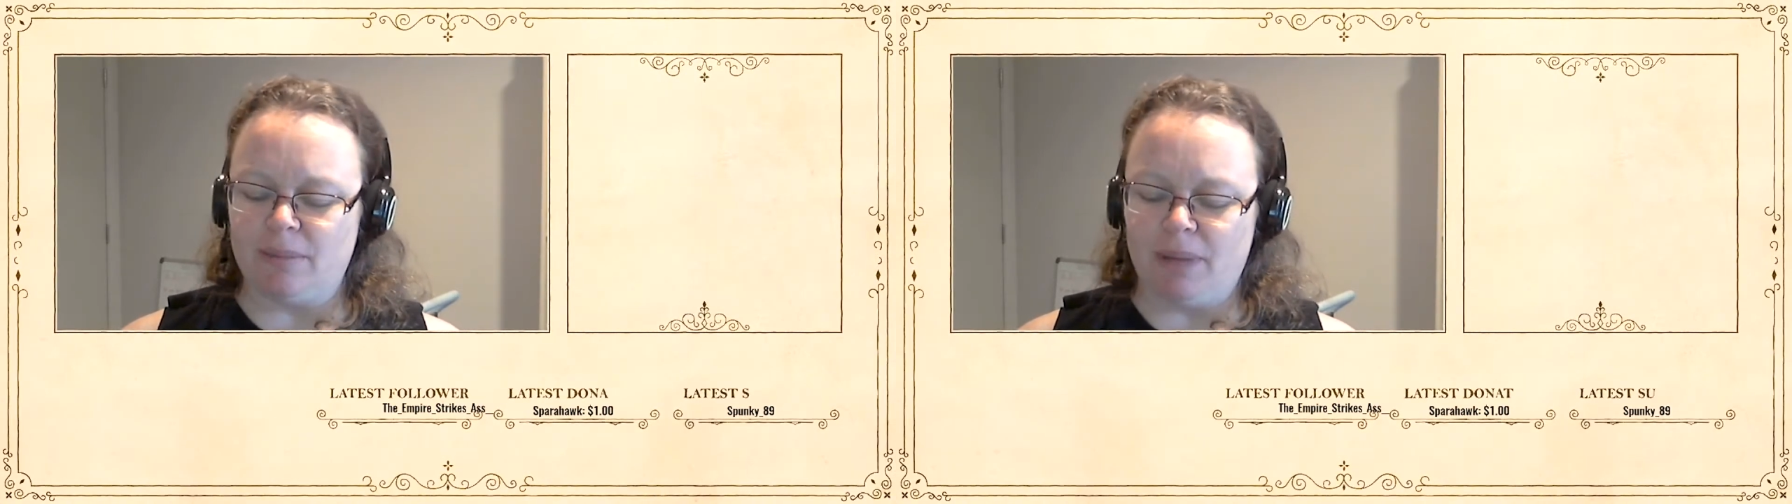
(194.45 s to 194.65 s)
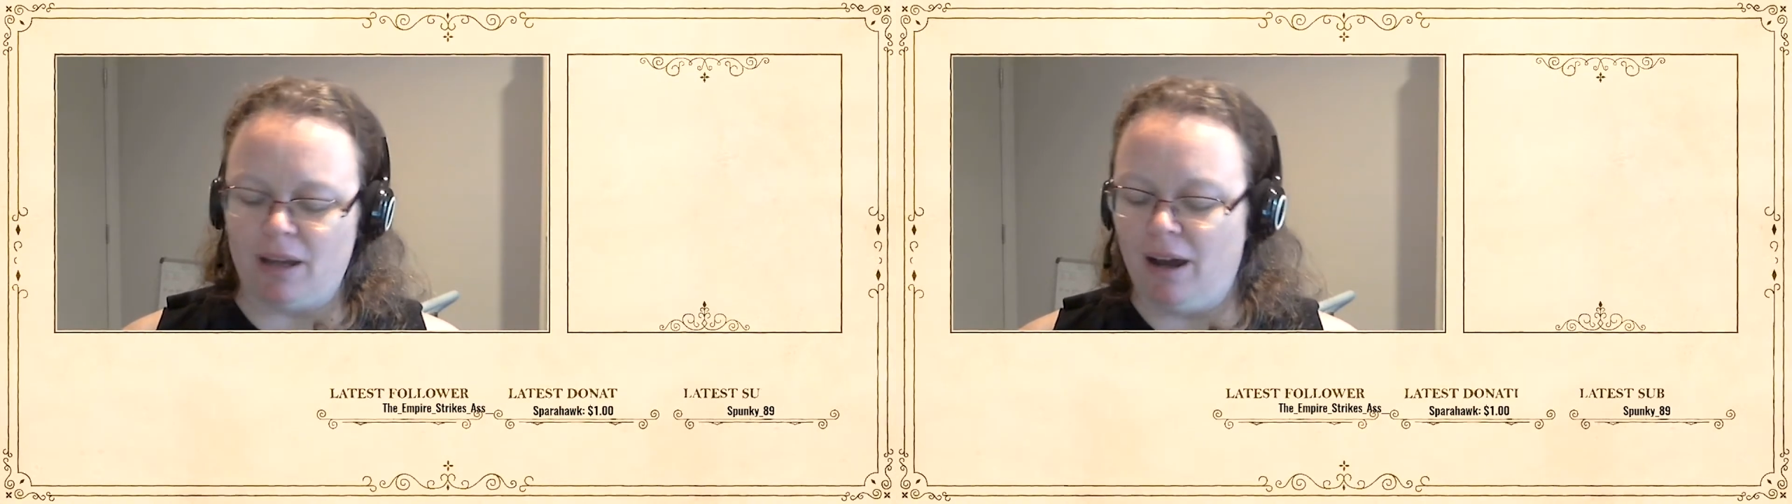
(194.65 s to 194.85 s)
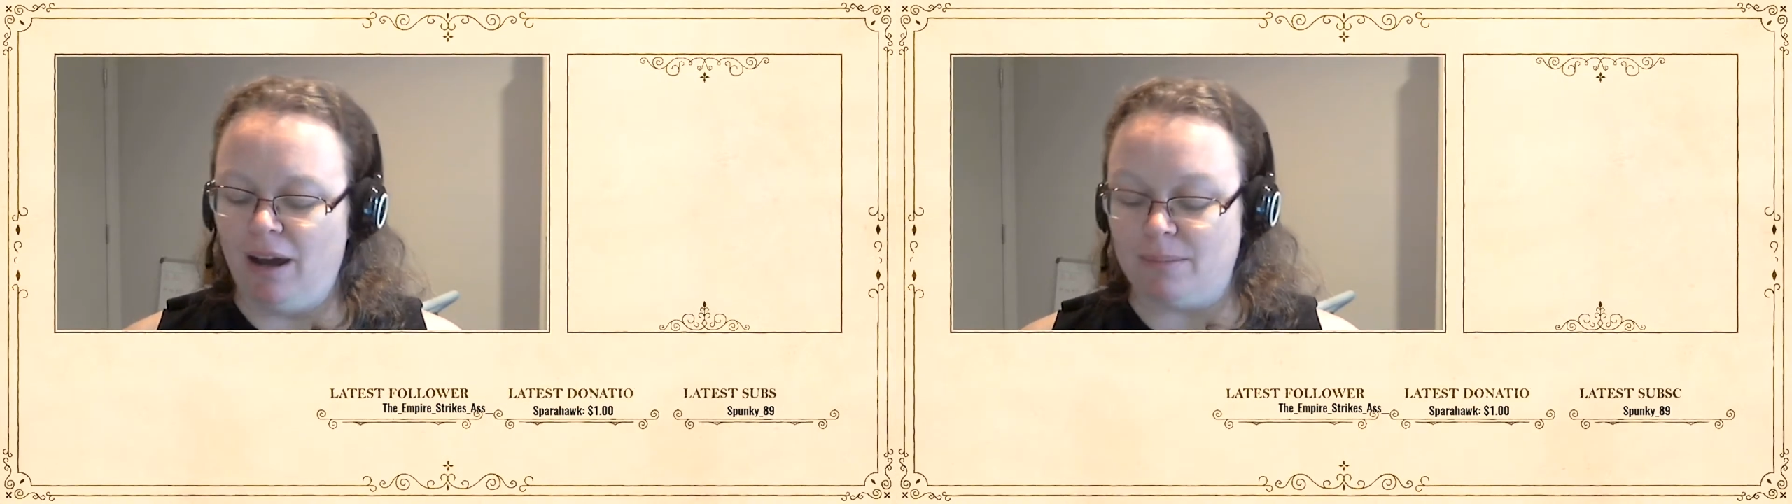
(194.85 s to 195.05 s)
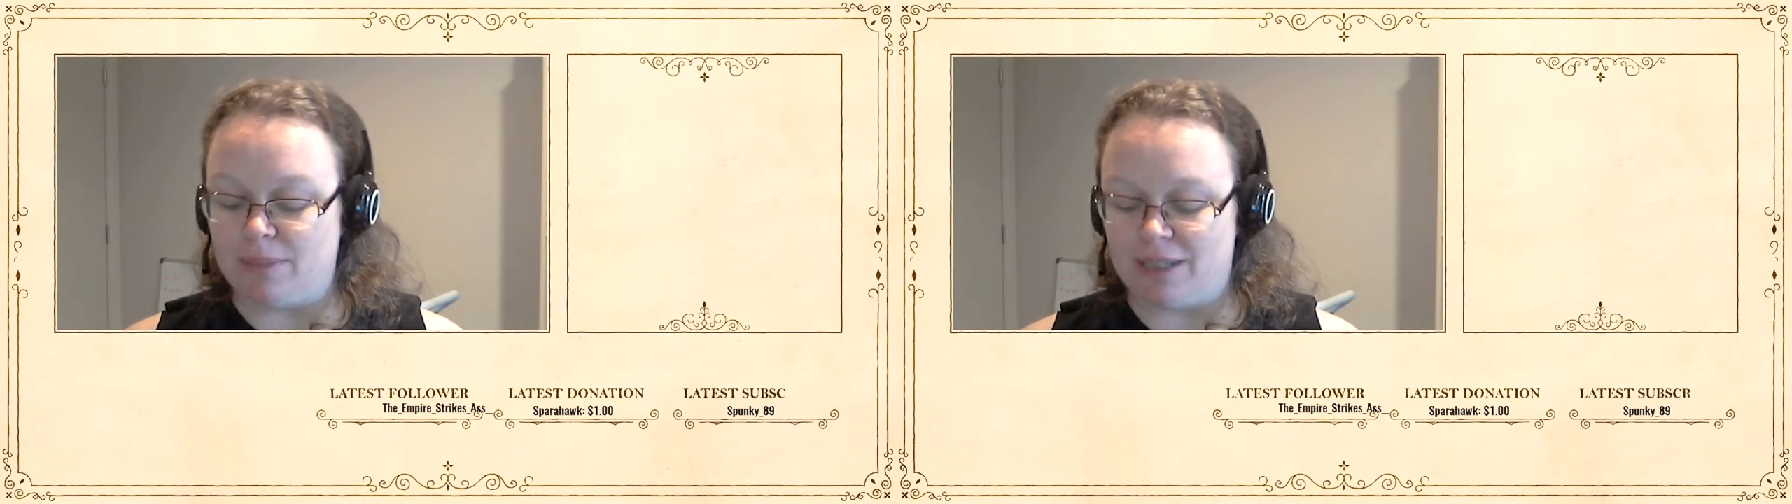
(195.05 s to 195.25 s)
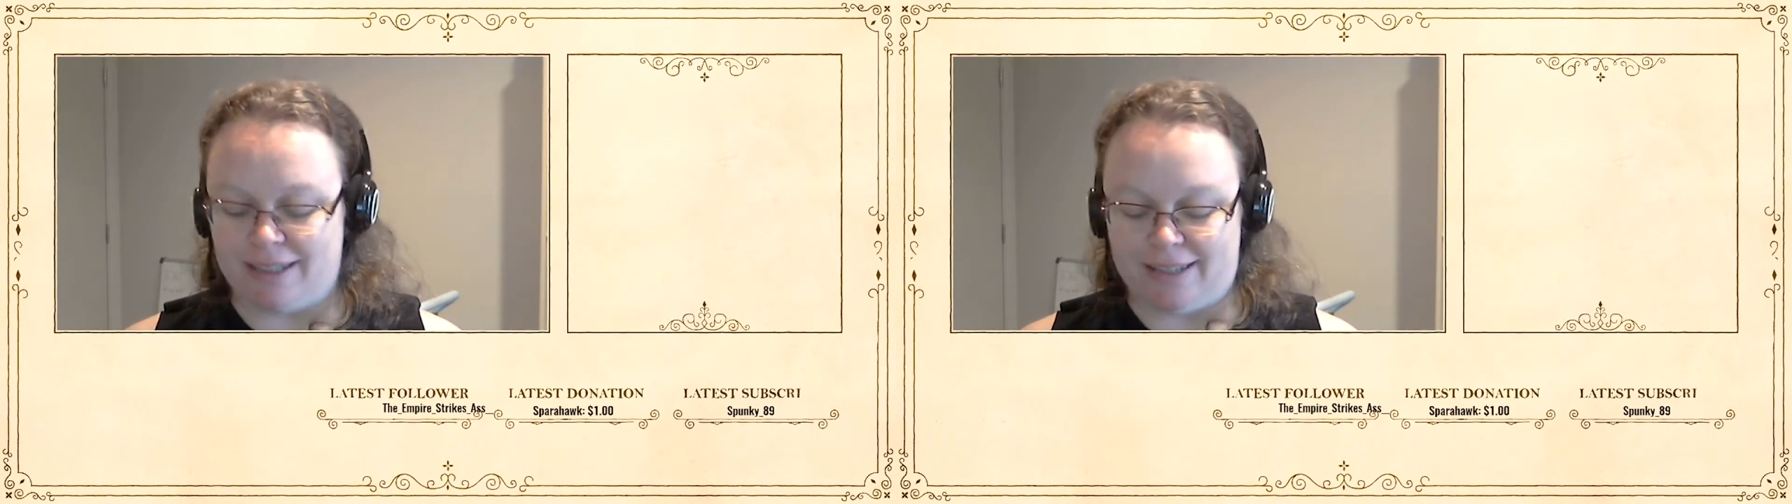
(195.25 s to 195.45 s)
my
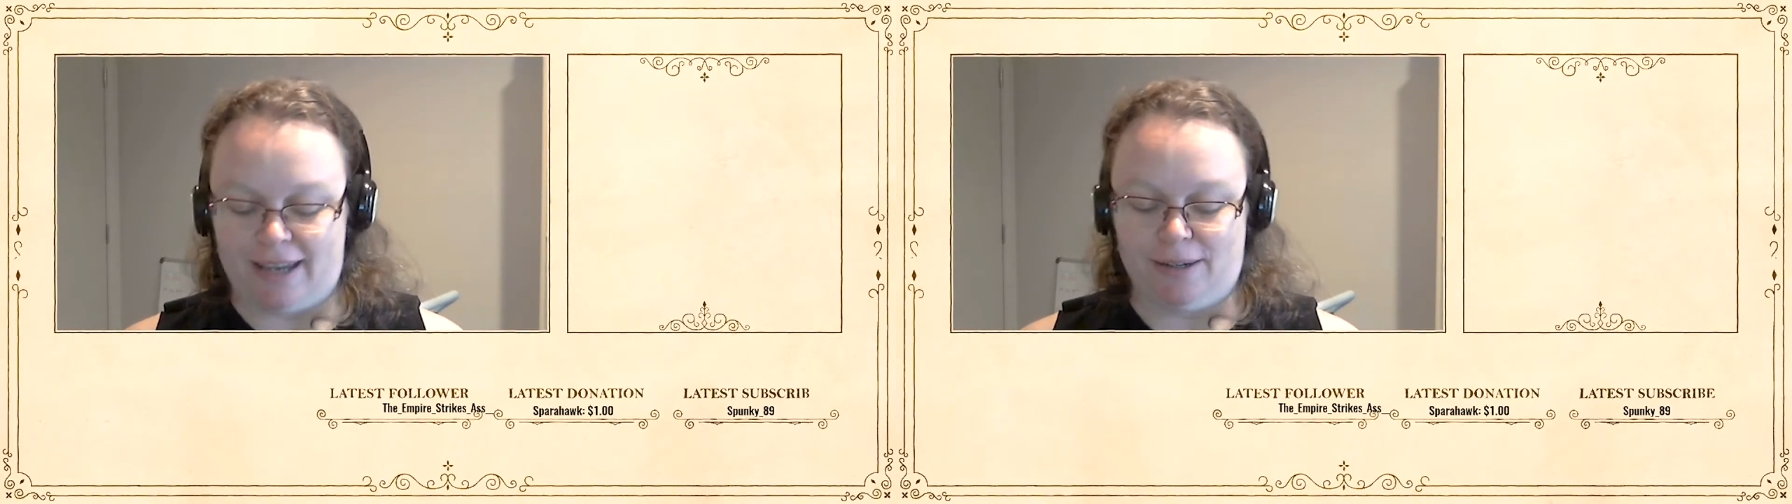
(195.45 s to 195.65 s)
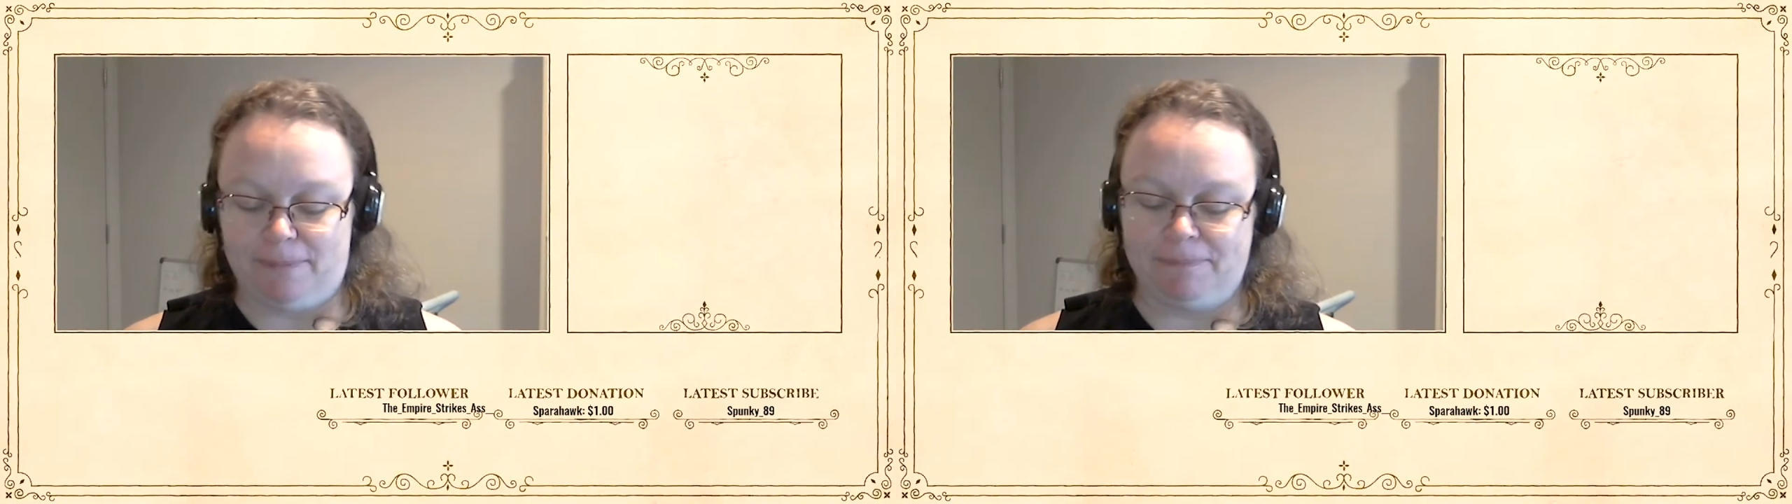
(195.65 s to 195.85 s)
arms," he said.